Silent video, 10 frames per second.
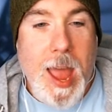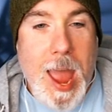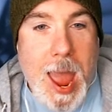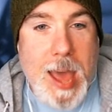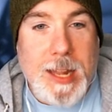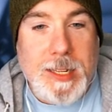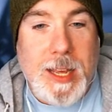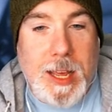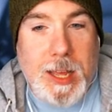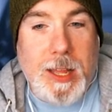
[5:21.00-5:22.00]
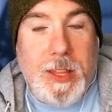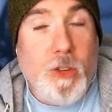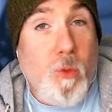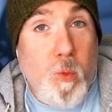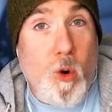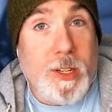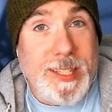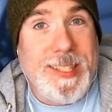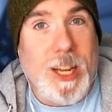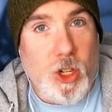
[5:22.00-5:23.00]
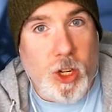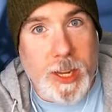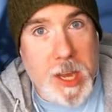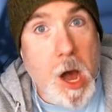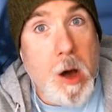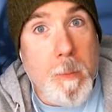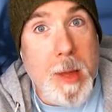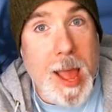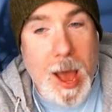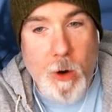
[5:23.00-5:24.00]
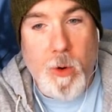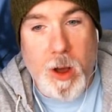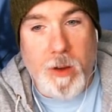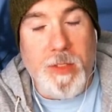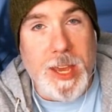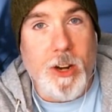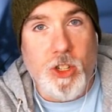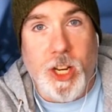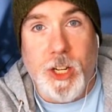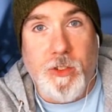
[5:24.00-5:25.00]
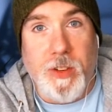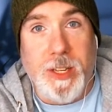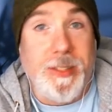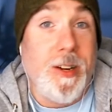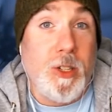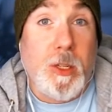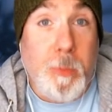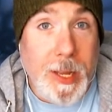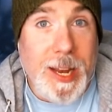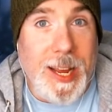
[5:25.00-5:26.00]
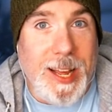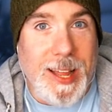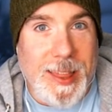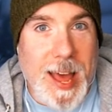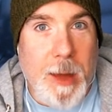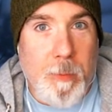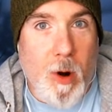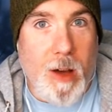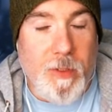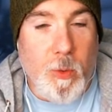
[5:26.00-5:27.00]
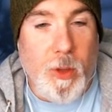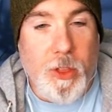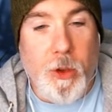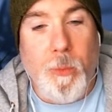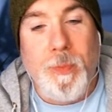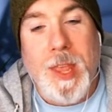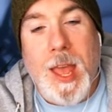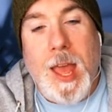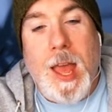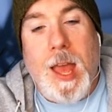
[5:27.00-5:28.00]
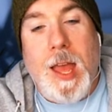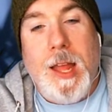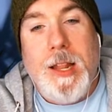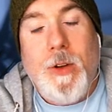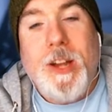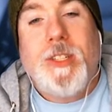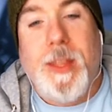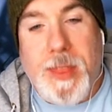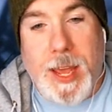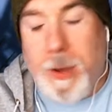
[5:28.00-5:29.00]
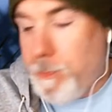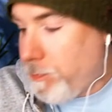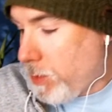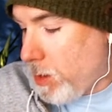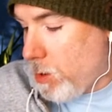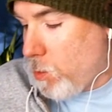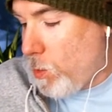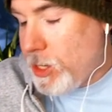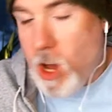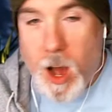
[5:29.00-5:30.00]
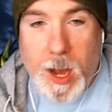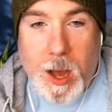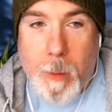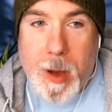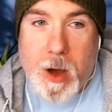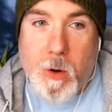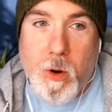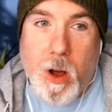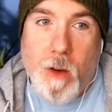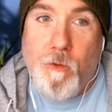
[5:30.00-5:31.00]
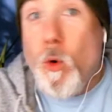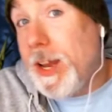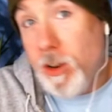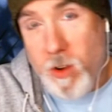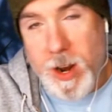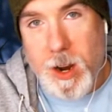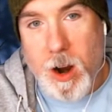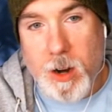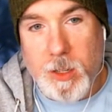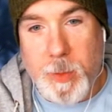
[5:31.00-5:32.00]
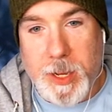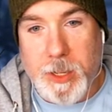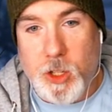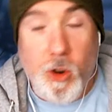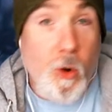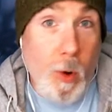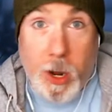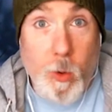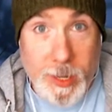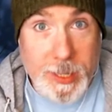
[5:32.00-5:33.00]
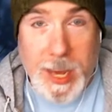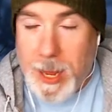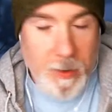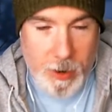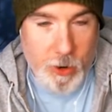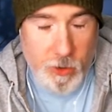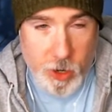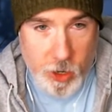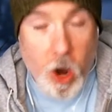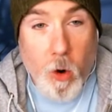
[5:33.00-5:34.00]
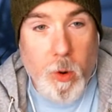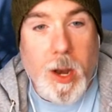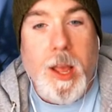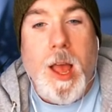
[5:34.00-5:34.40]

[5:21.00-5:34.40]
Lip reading: And these rewards essentially come out of the interchange fees. They're splitting that profit with you. Now, here's the thing. We talk about avoiding credit cards because you don't want to go into debt, and you don't.